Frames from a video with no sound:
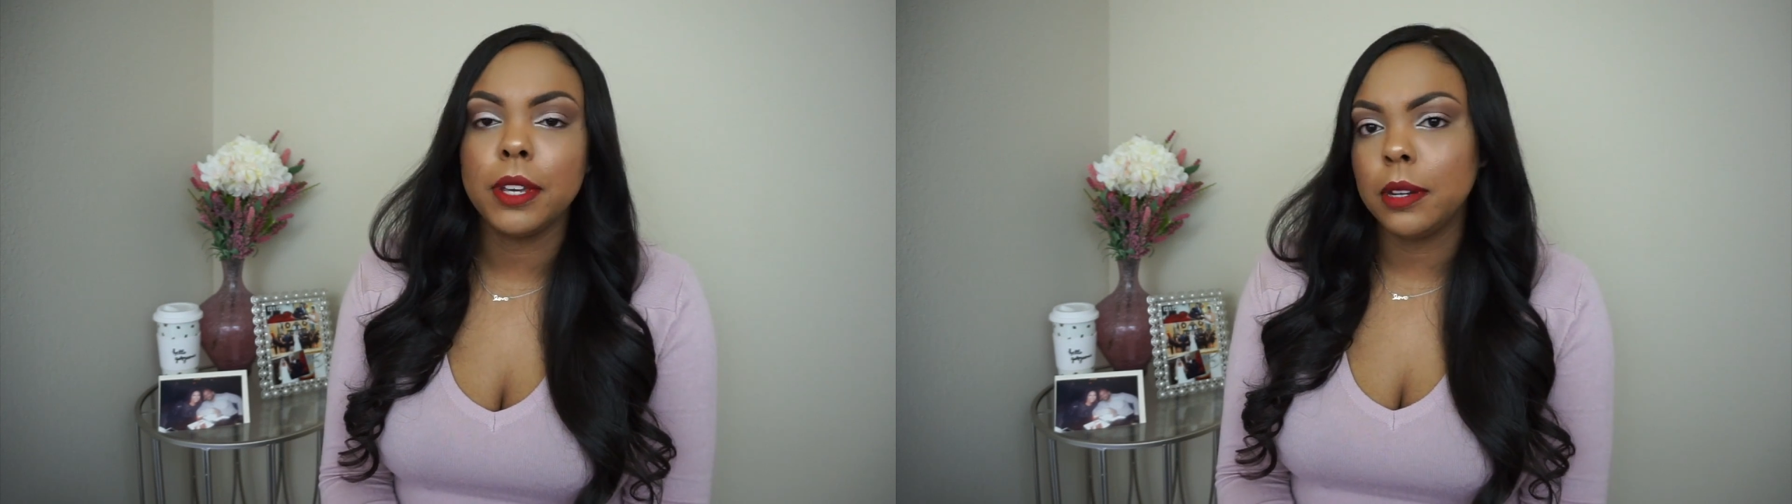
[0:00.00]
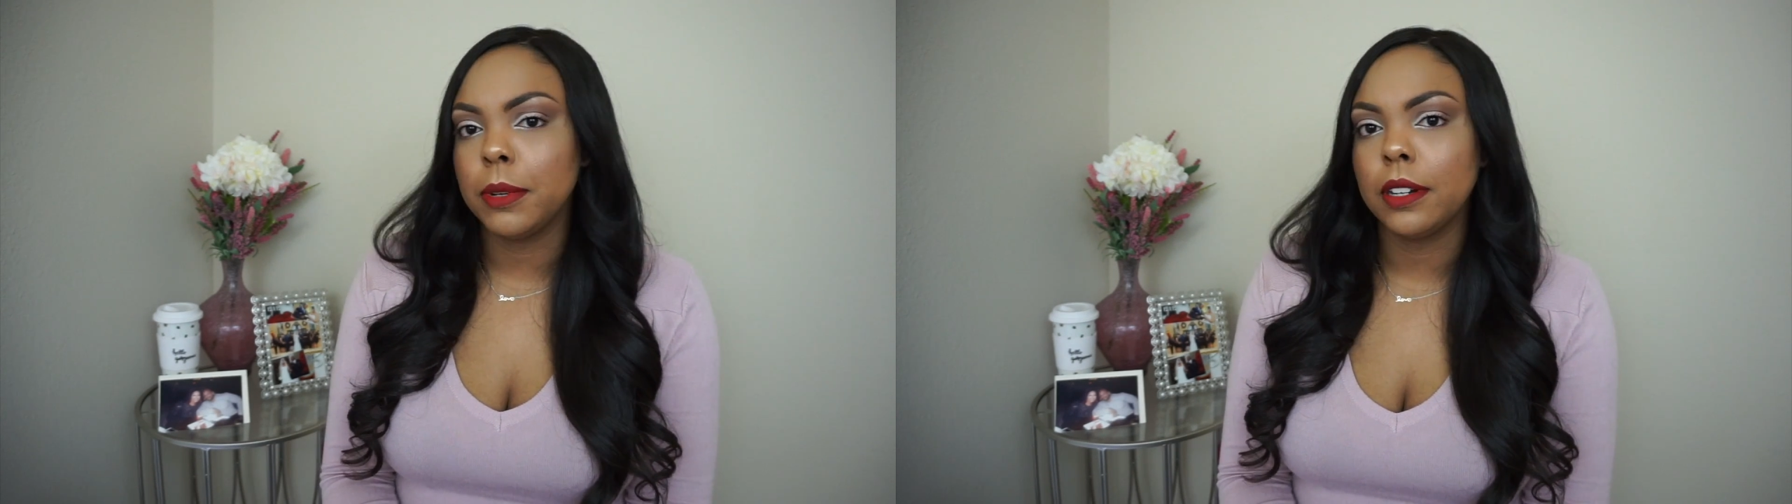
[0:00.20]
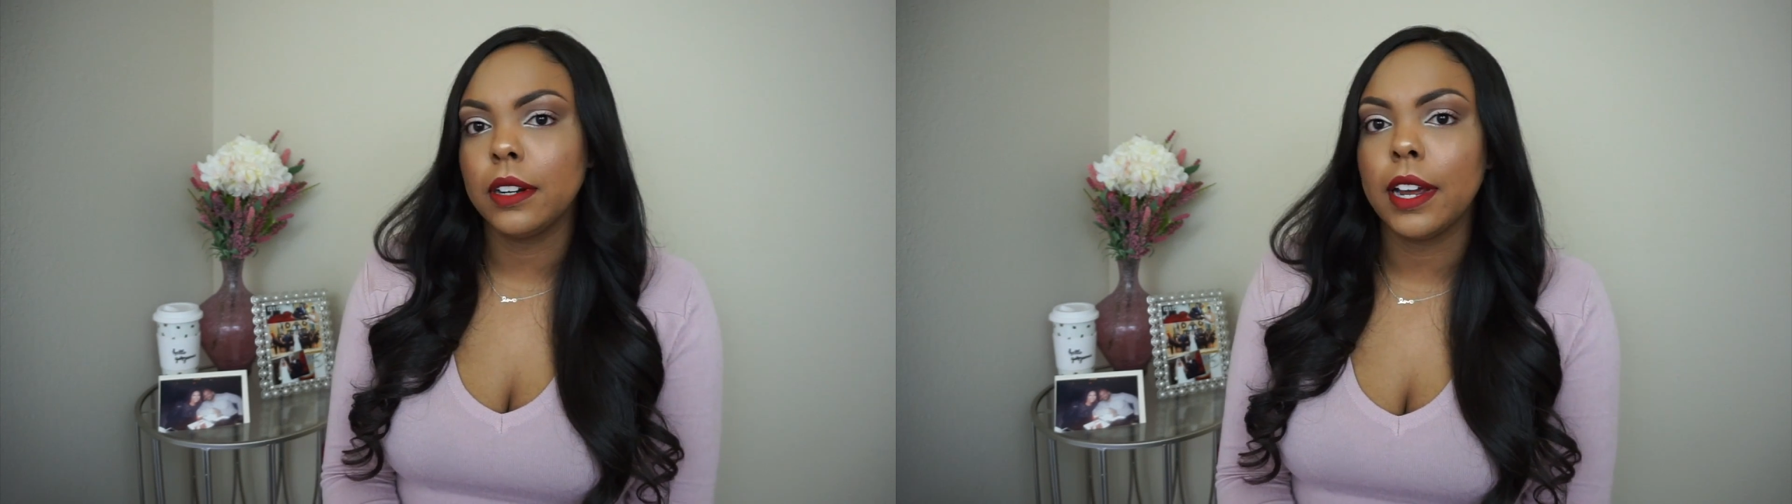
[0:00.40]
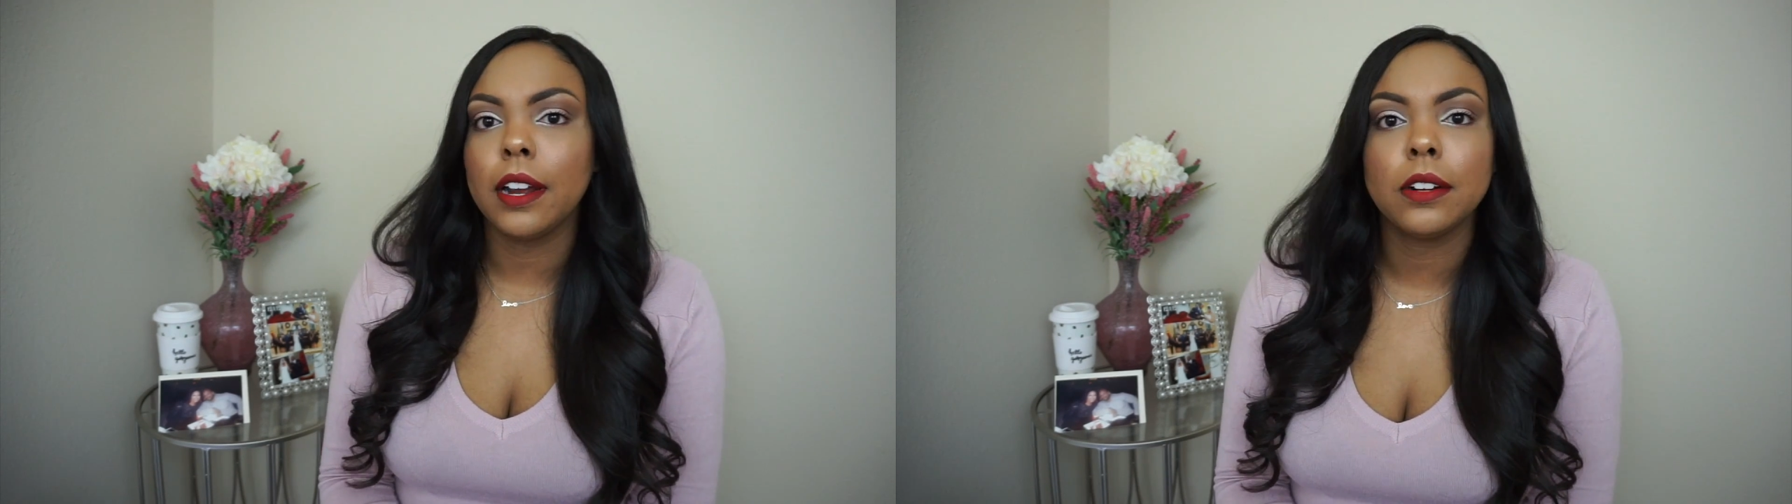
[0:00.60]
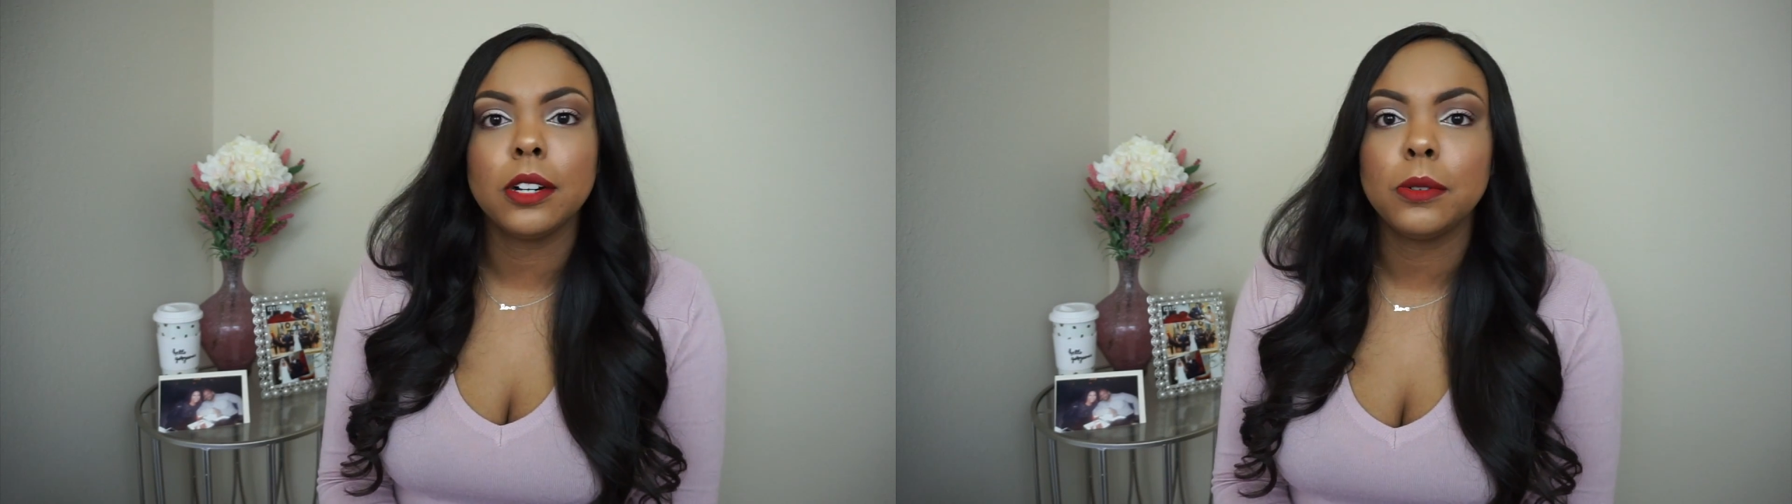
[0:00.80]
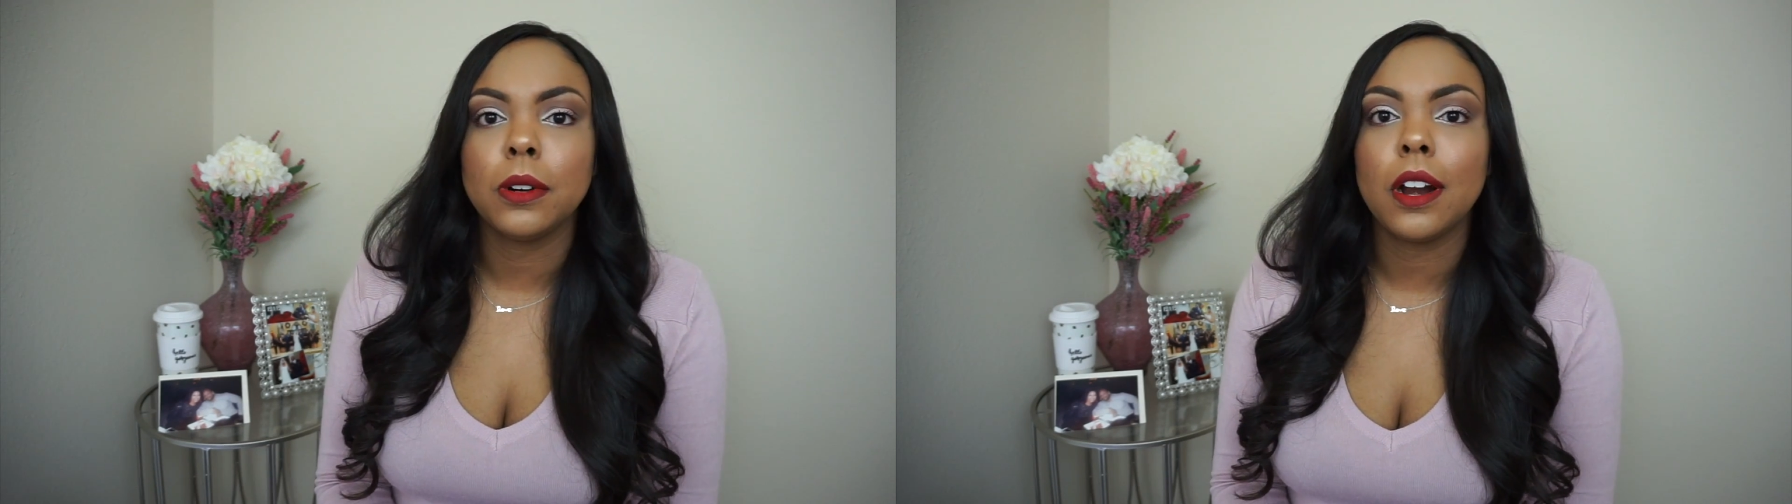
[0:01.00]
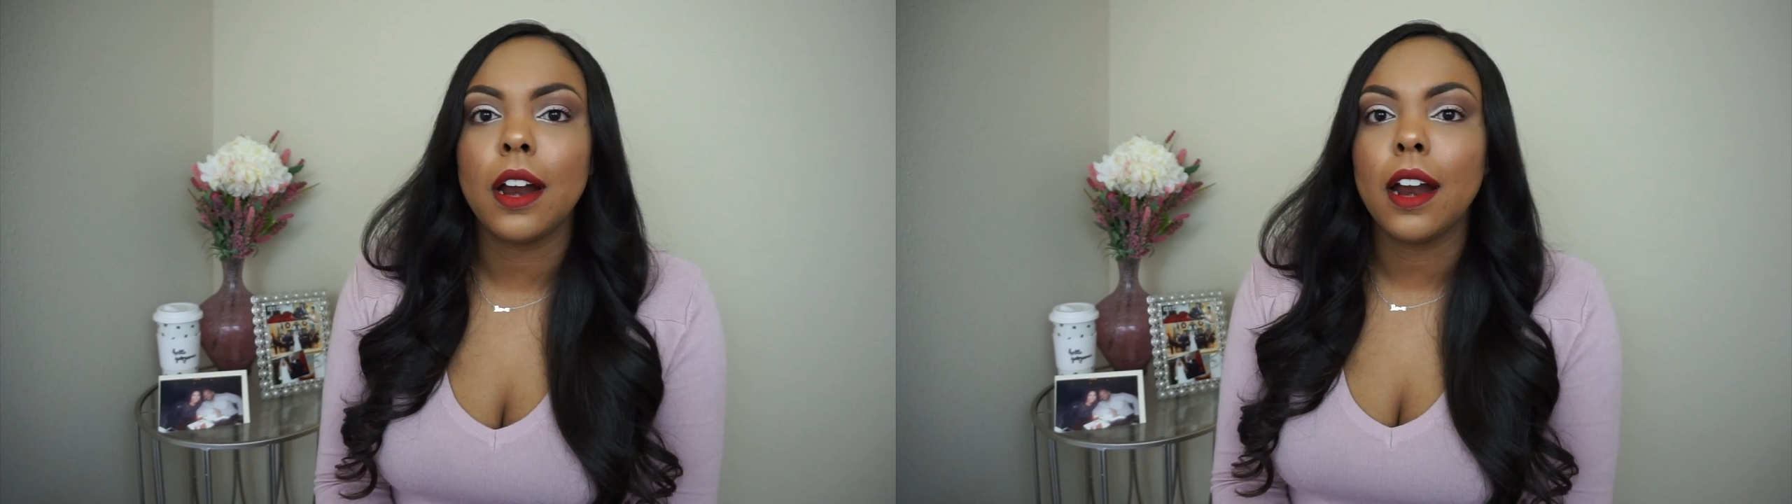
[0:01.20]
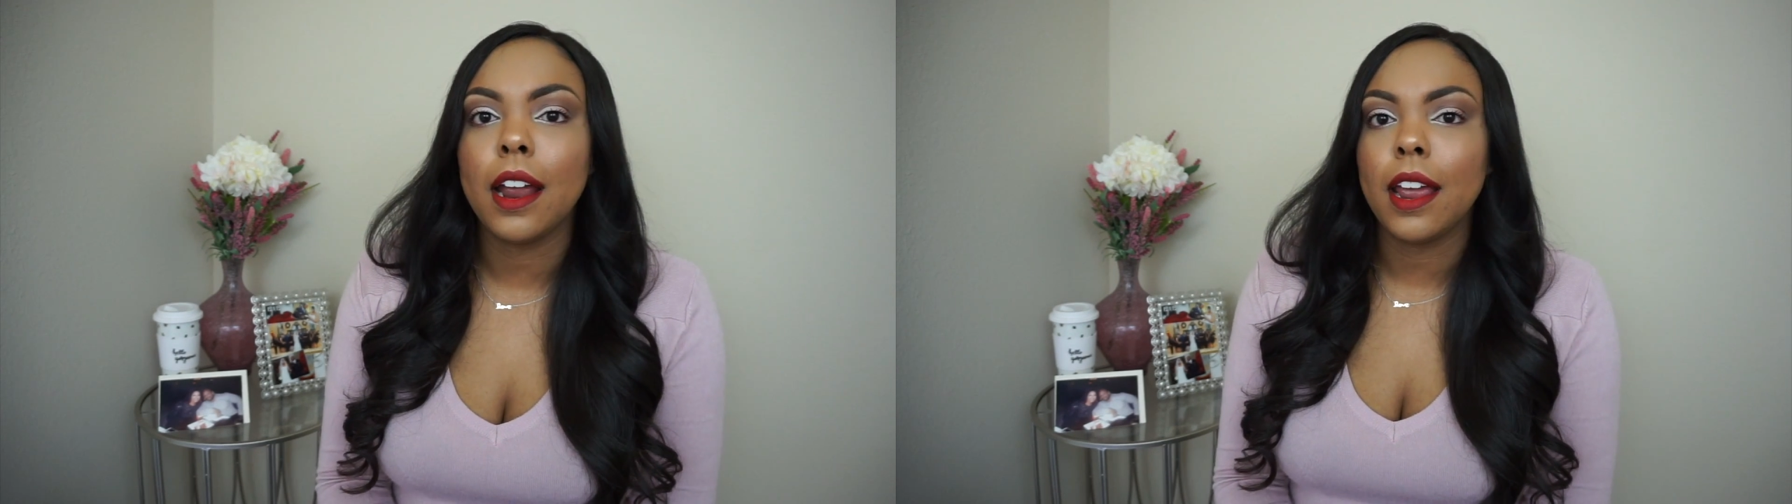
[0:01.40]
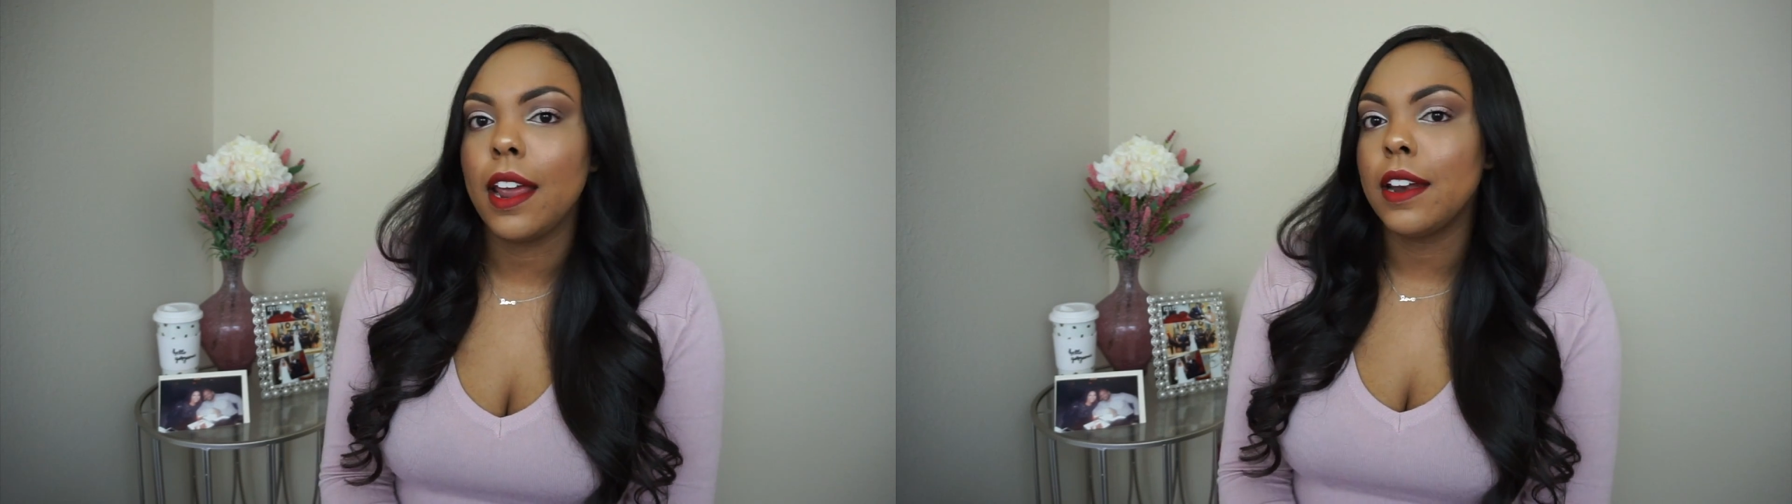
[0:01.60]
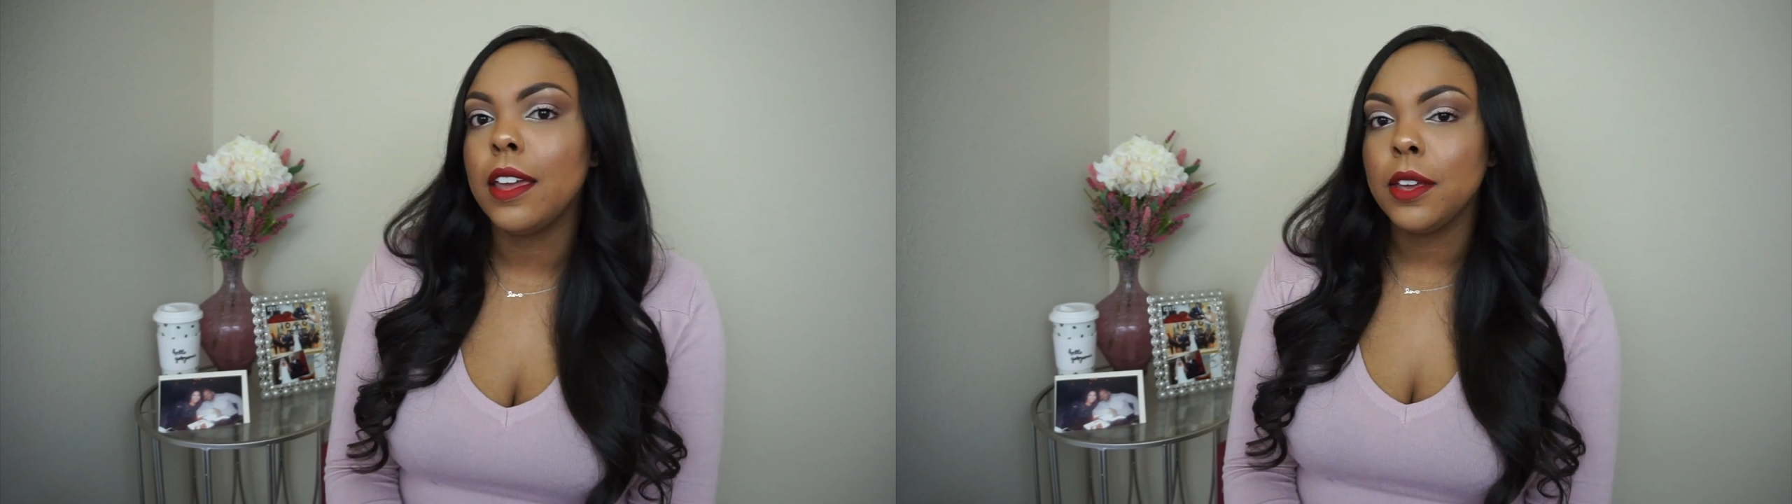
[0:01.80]
pigment on the outer corner,
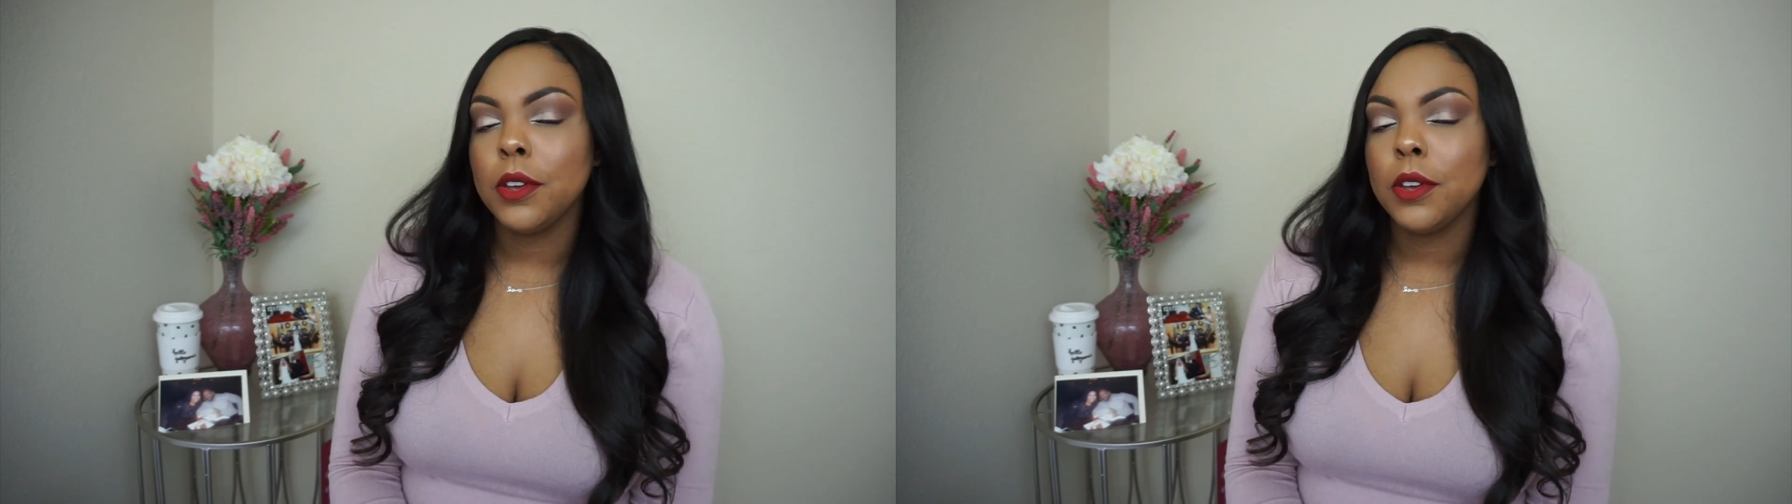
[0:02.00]
and